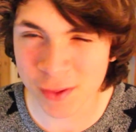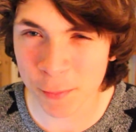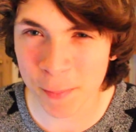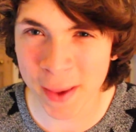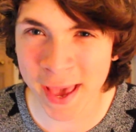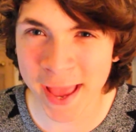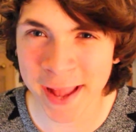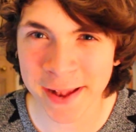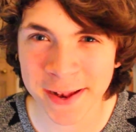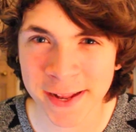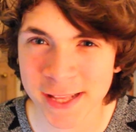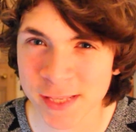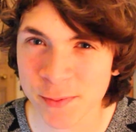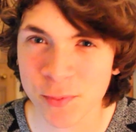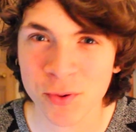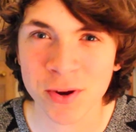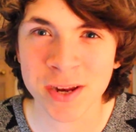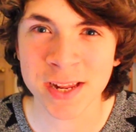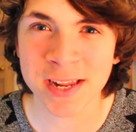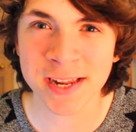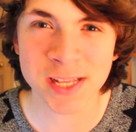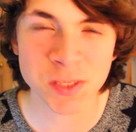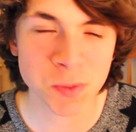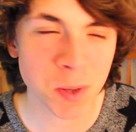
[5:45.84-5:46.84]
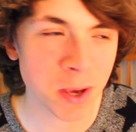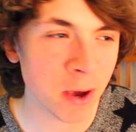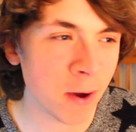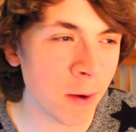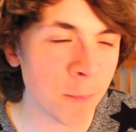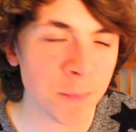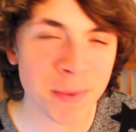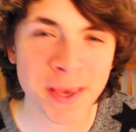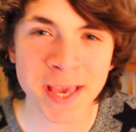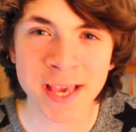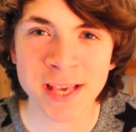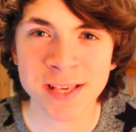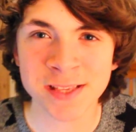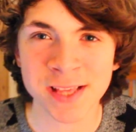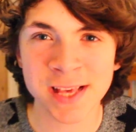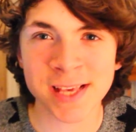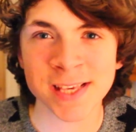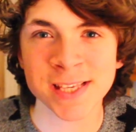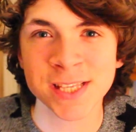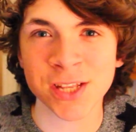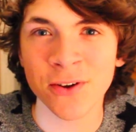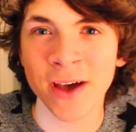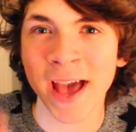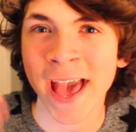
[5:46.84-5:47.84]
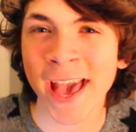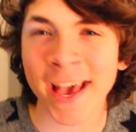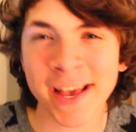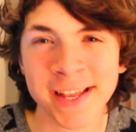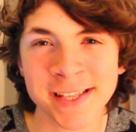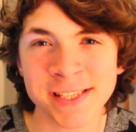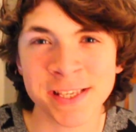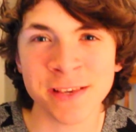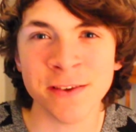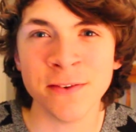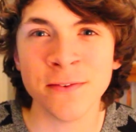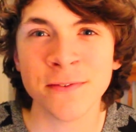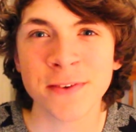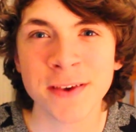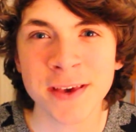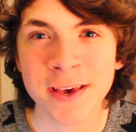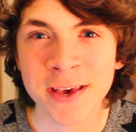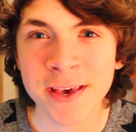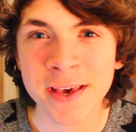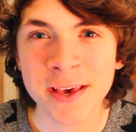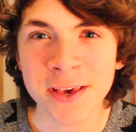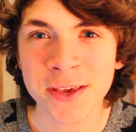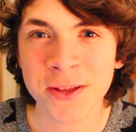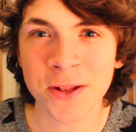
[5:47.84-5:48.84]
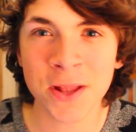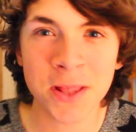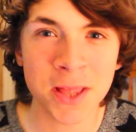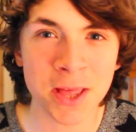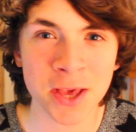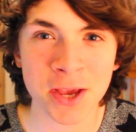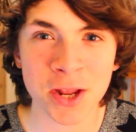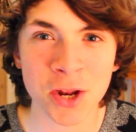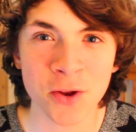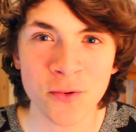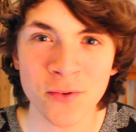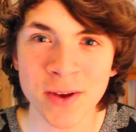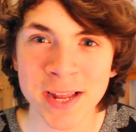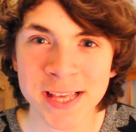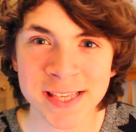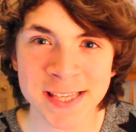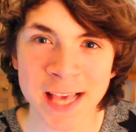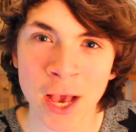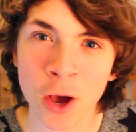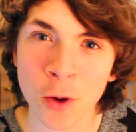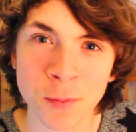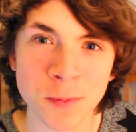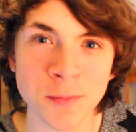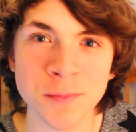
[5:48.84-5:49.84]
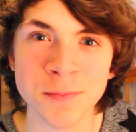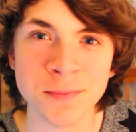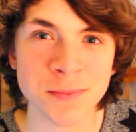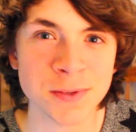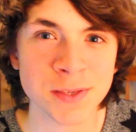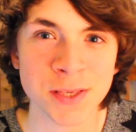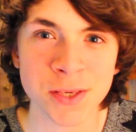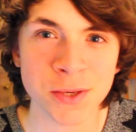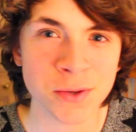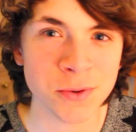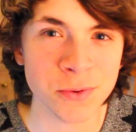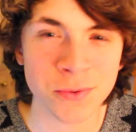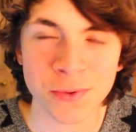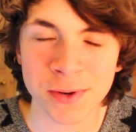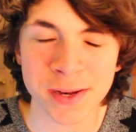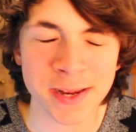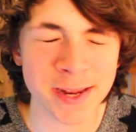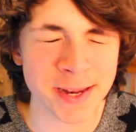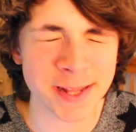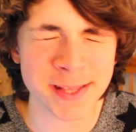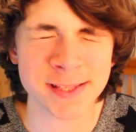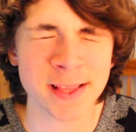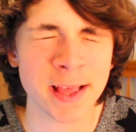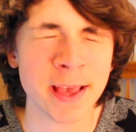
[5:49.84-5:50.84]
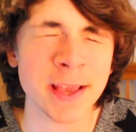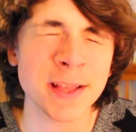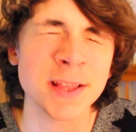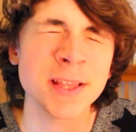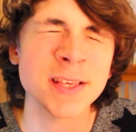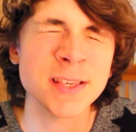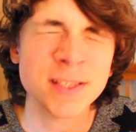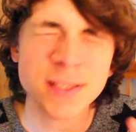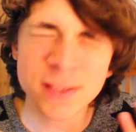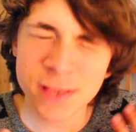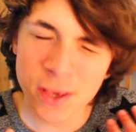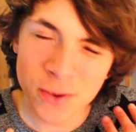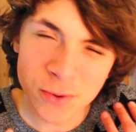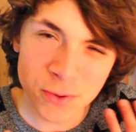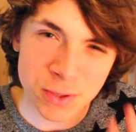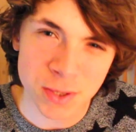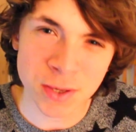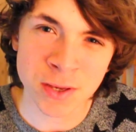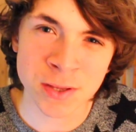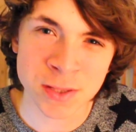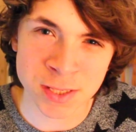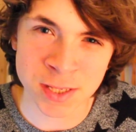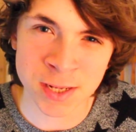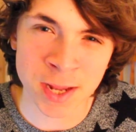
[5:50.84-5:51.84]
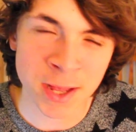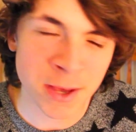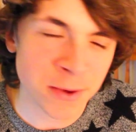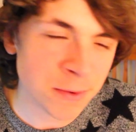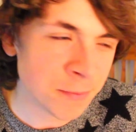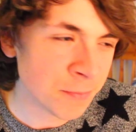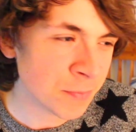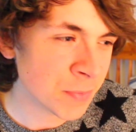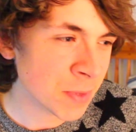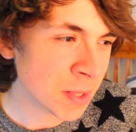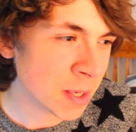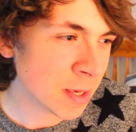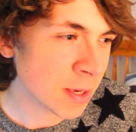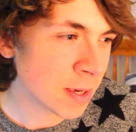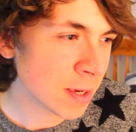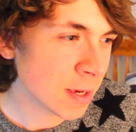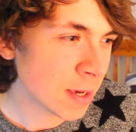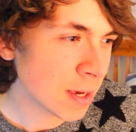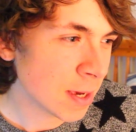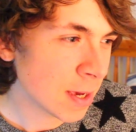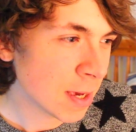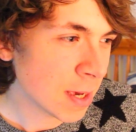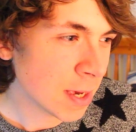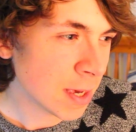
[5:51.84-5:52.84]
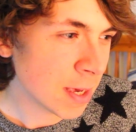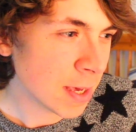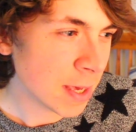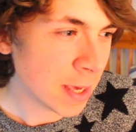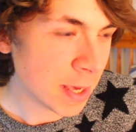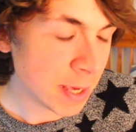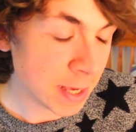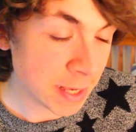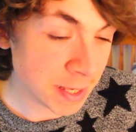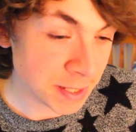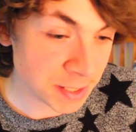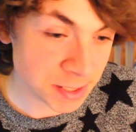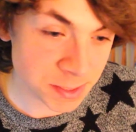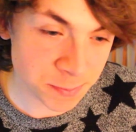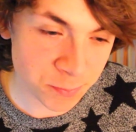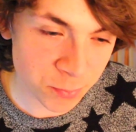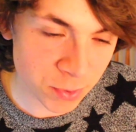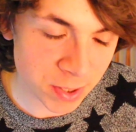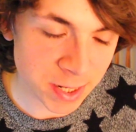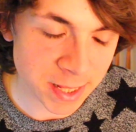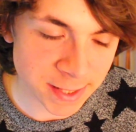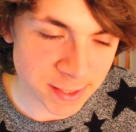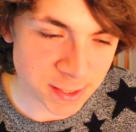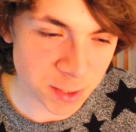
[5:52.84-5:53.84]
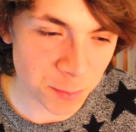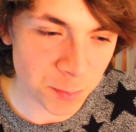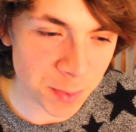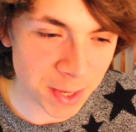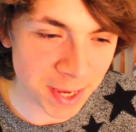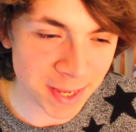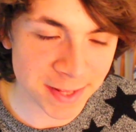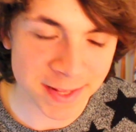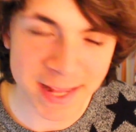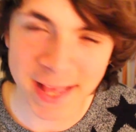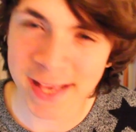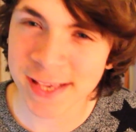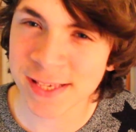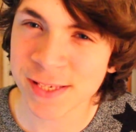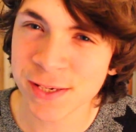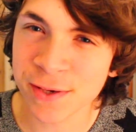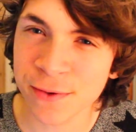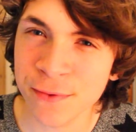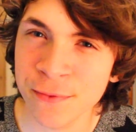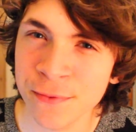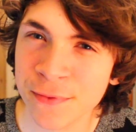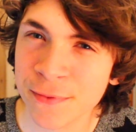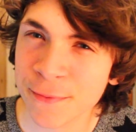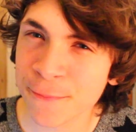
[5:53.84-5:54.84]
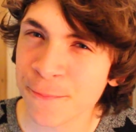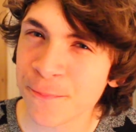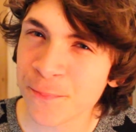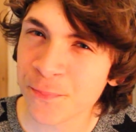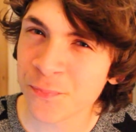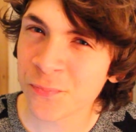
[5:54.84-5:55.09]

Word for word: of the band is brilliant as well and because they're still active you know they're going to release albums soon and it's like it's so good you know it's brilliant to be in that sort of